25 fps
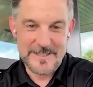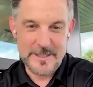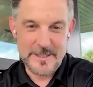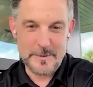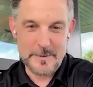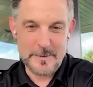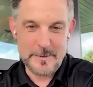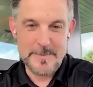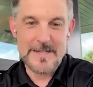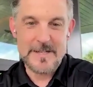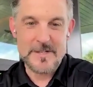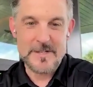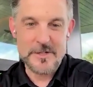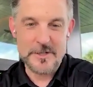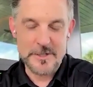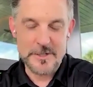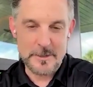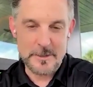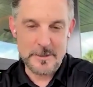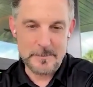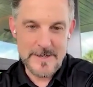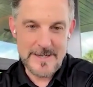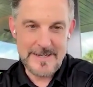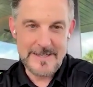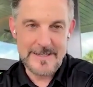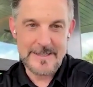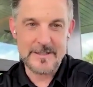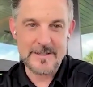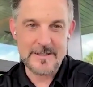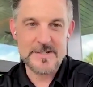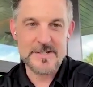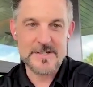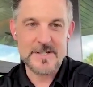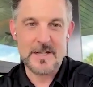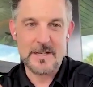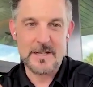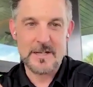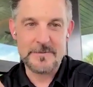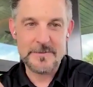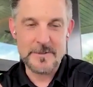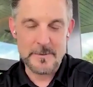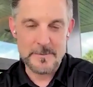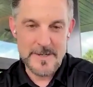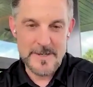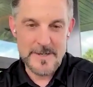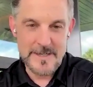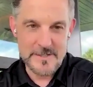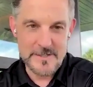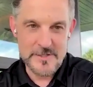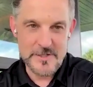Like you're making sure you're paying yourself. You're
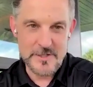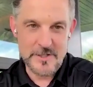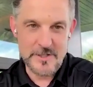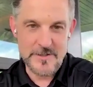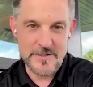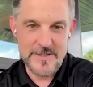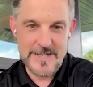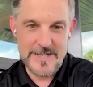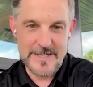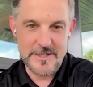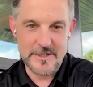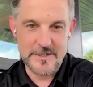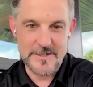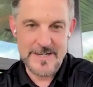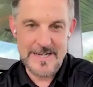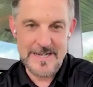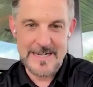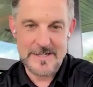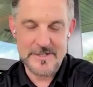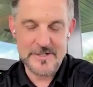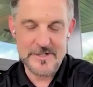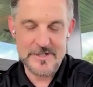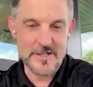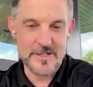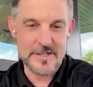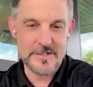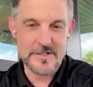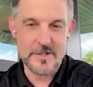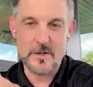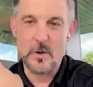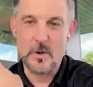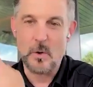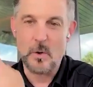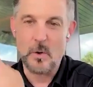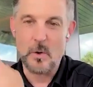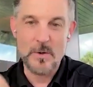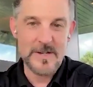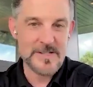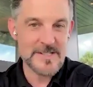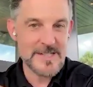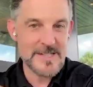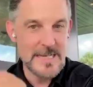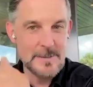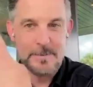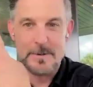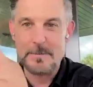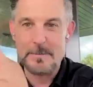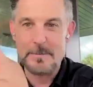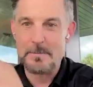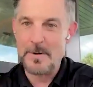making sure that you're not just always
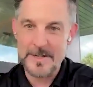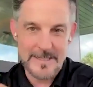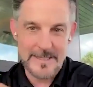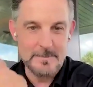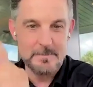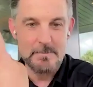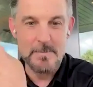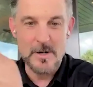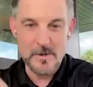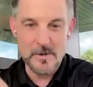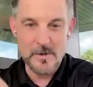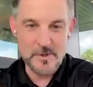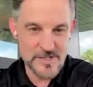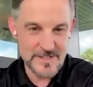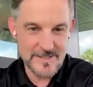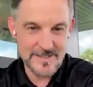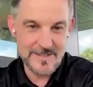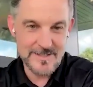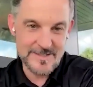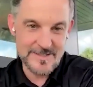keeping money in motion.